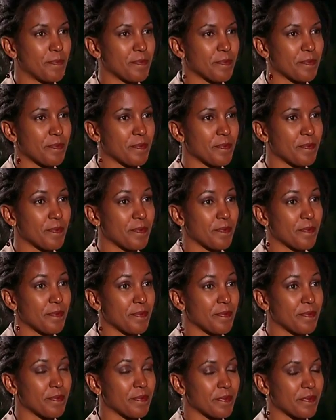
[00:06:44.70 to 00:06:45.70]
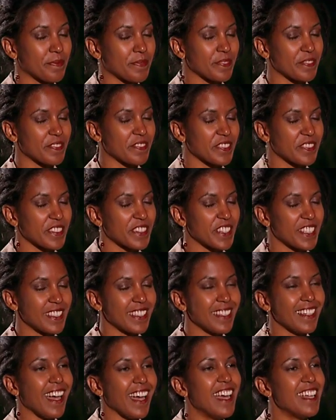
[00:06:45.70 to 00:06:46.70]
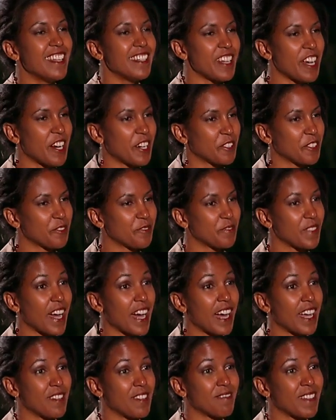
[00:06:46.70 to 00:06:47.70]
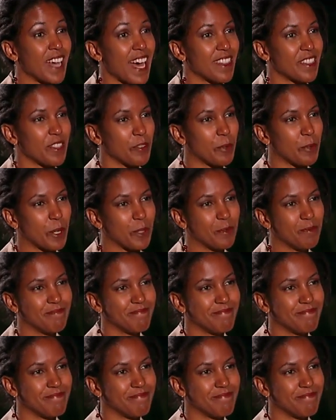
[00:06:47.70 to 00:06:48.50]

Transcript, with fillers: Nicole, are you the mole? No, I am not the mole.